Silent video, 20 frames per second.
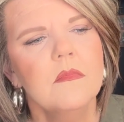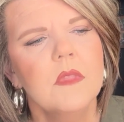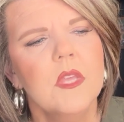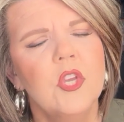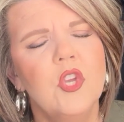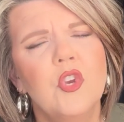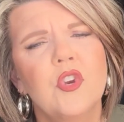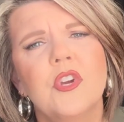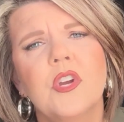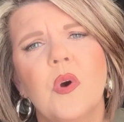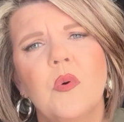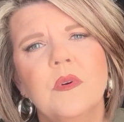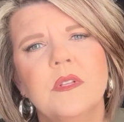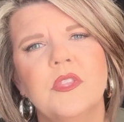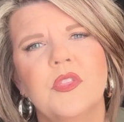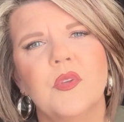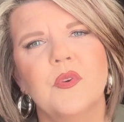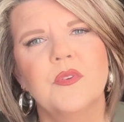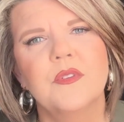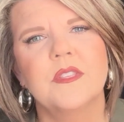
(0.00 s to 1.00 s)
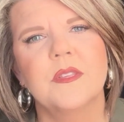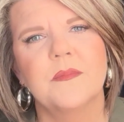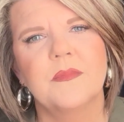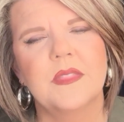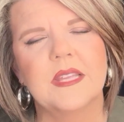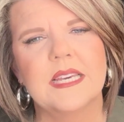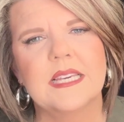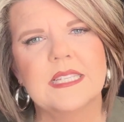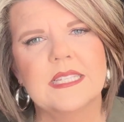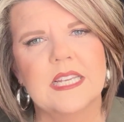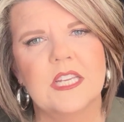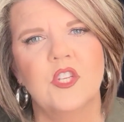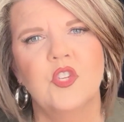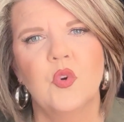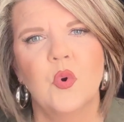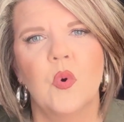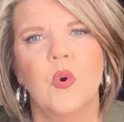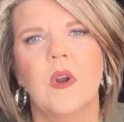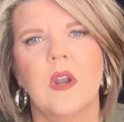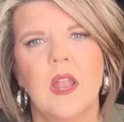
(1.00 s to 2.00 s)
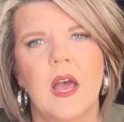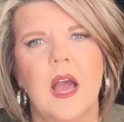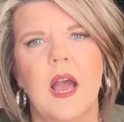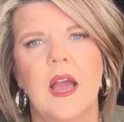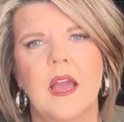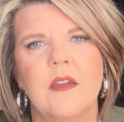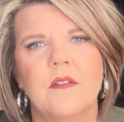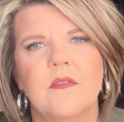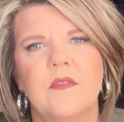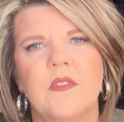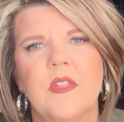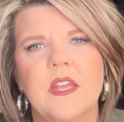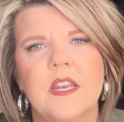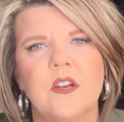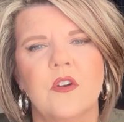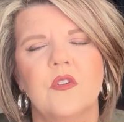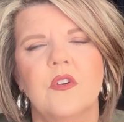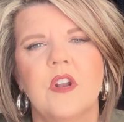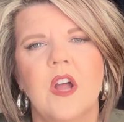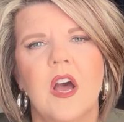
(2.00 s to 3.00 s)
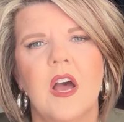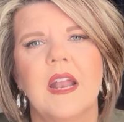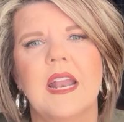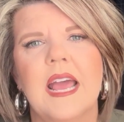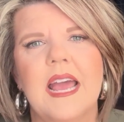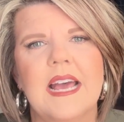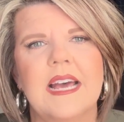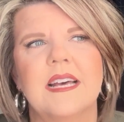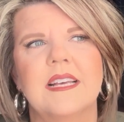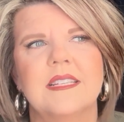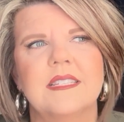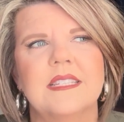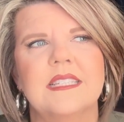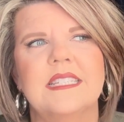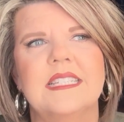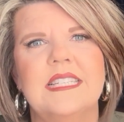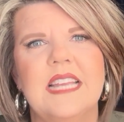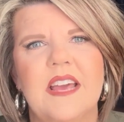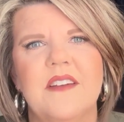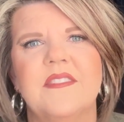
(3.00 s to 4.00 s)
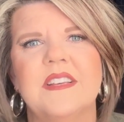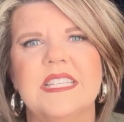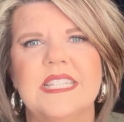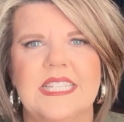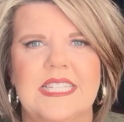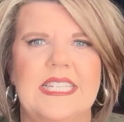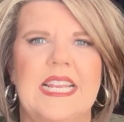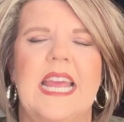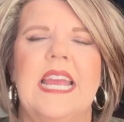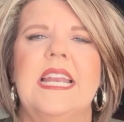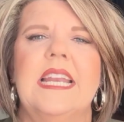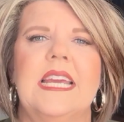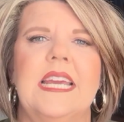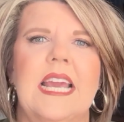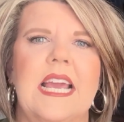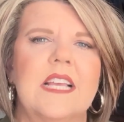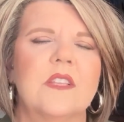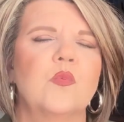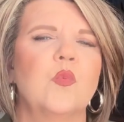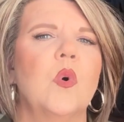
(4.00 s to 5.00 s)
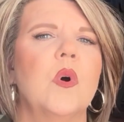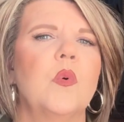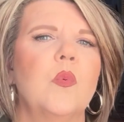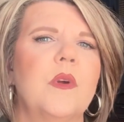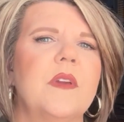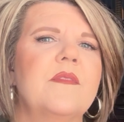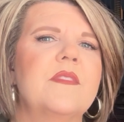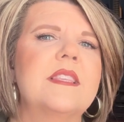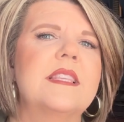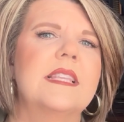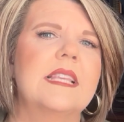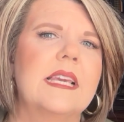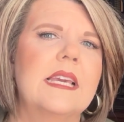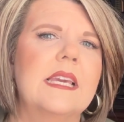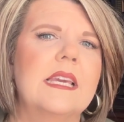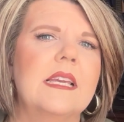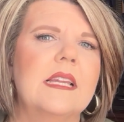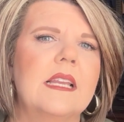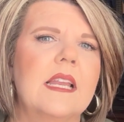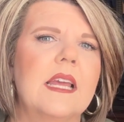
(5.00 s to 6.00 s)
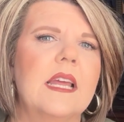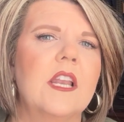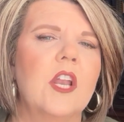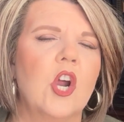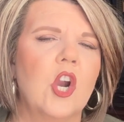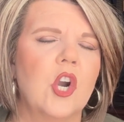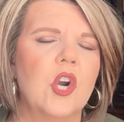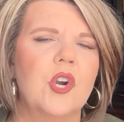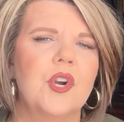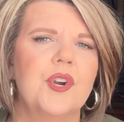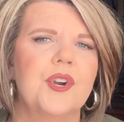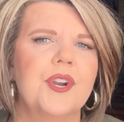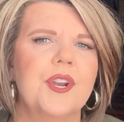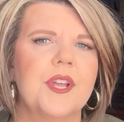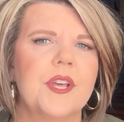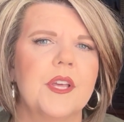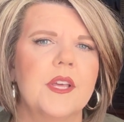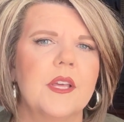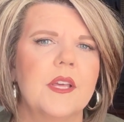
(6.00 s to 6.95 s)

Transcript: you're going through some things in your life that are not as devastating as what we've seen and heard.